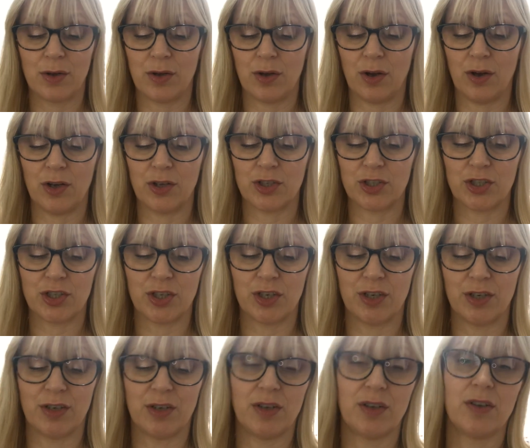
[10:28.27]
gosh
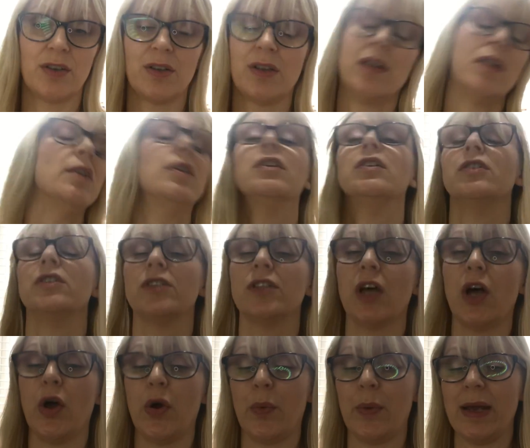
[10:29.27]

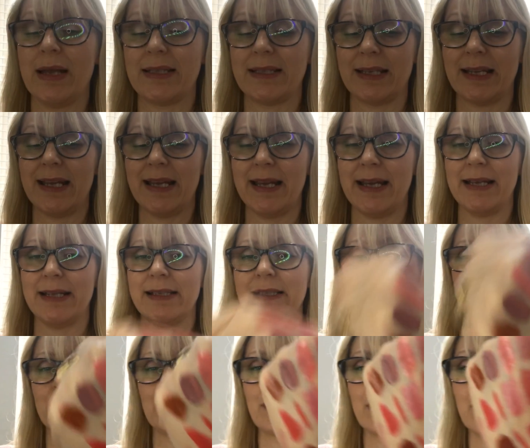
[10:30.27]
so it is